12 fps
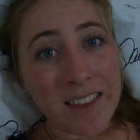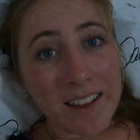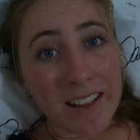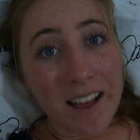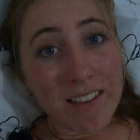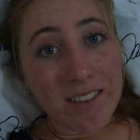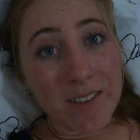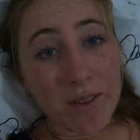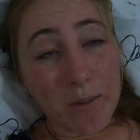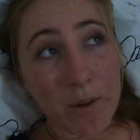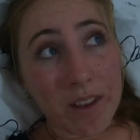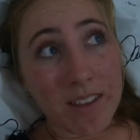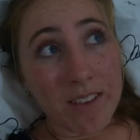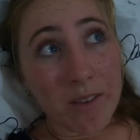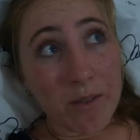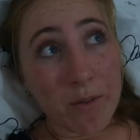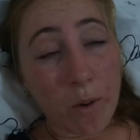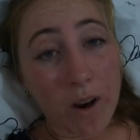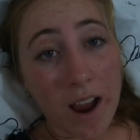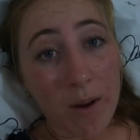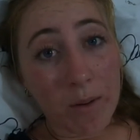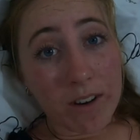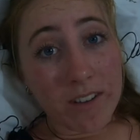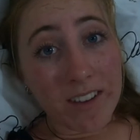The classes was 4
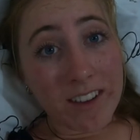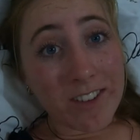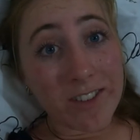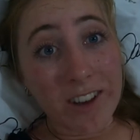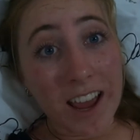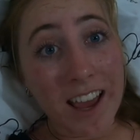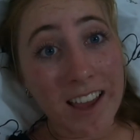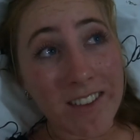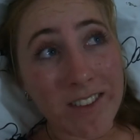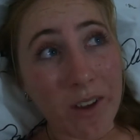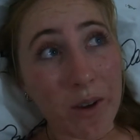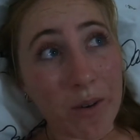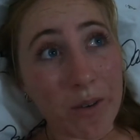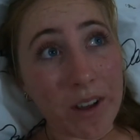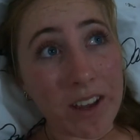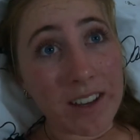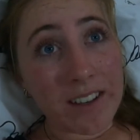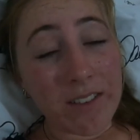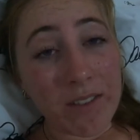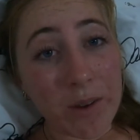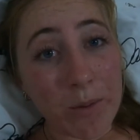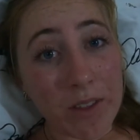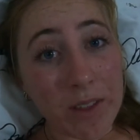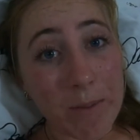hours each day, so definitely
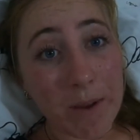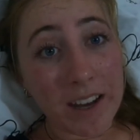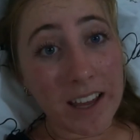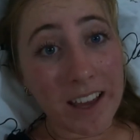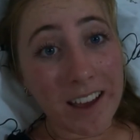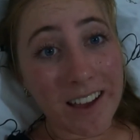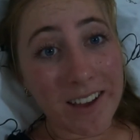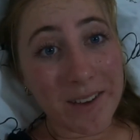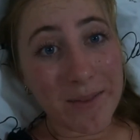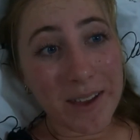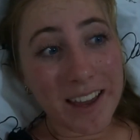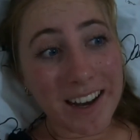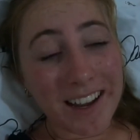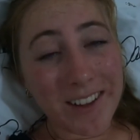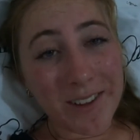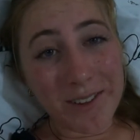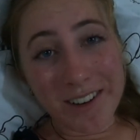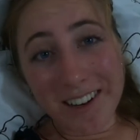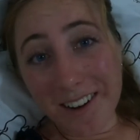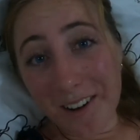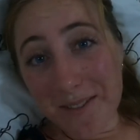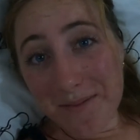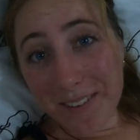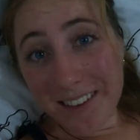worth the money. And I included
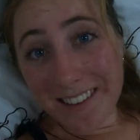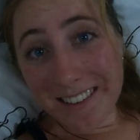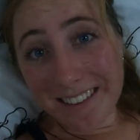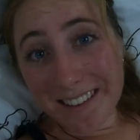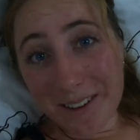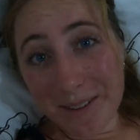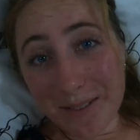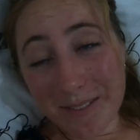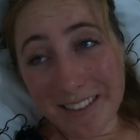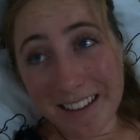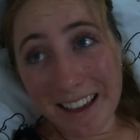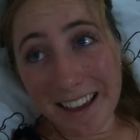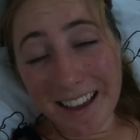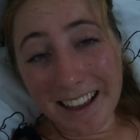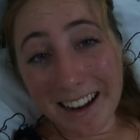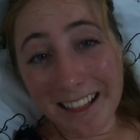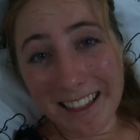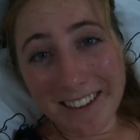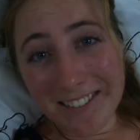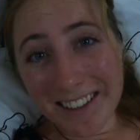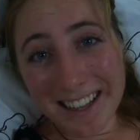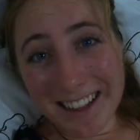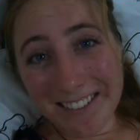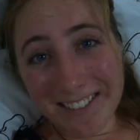all meals at the homestay and a
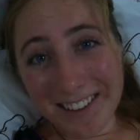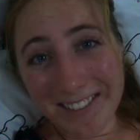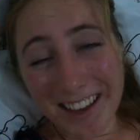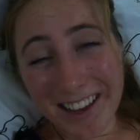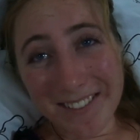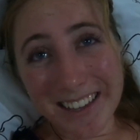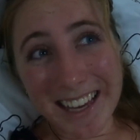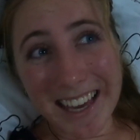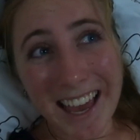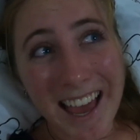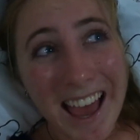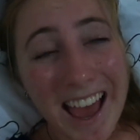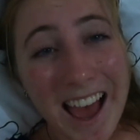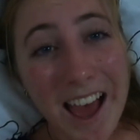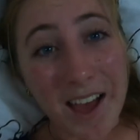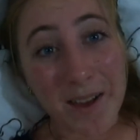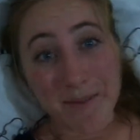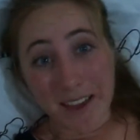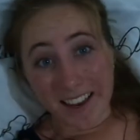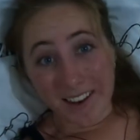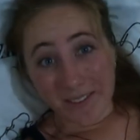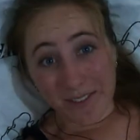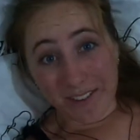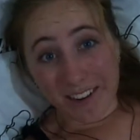lovely, lovely family, and
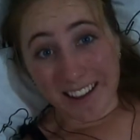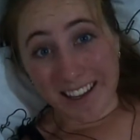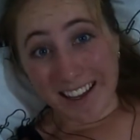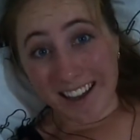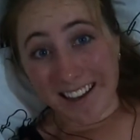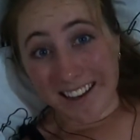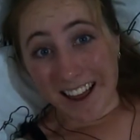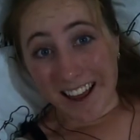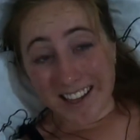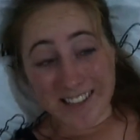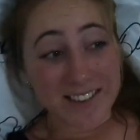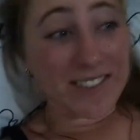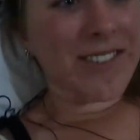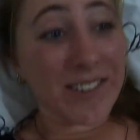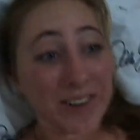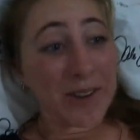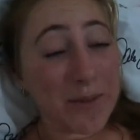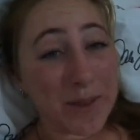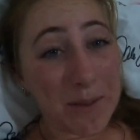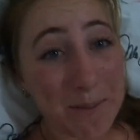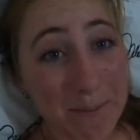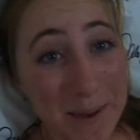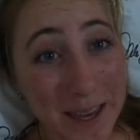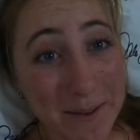a really nice room with a
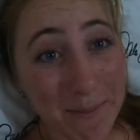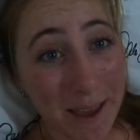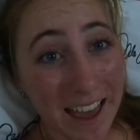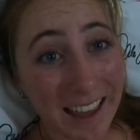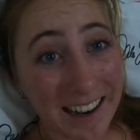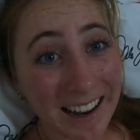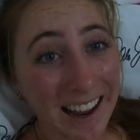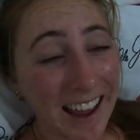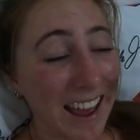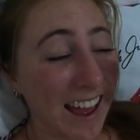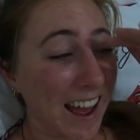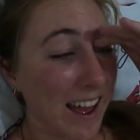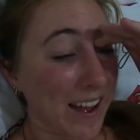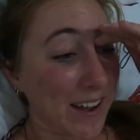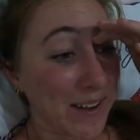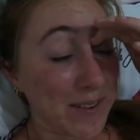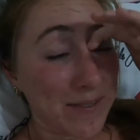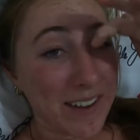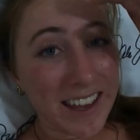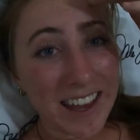big bed, and